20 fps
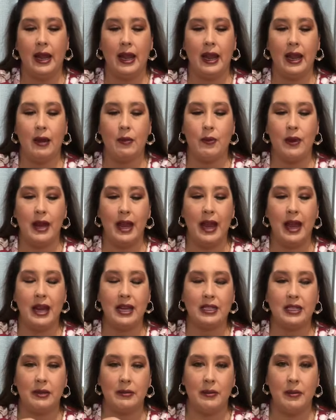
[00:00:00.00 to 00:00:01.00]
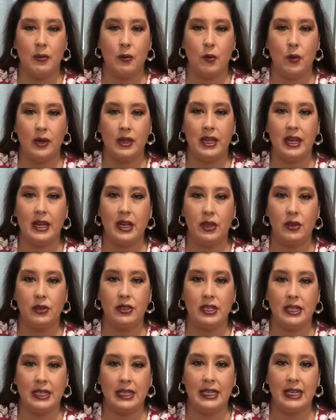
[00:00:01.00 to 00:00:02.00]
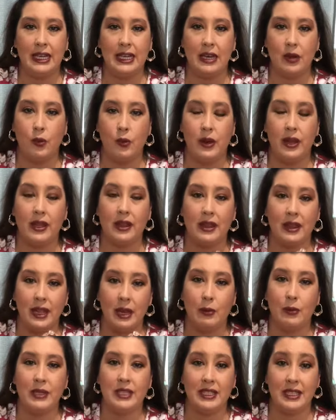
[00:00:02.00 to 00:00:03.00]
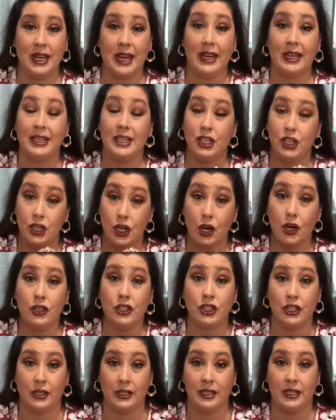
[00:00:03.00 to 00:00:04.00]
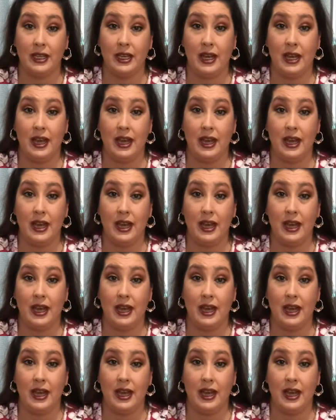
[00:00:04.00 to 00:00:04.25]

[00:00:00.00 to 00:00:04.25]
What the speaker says: And when I asked them what they used to clean it with, they would say detergent,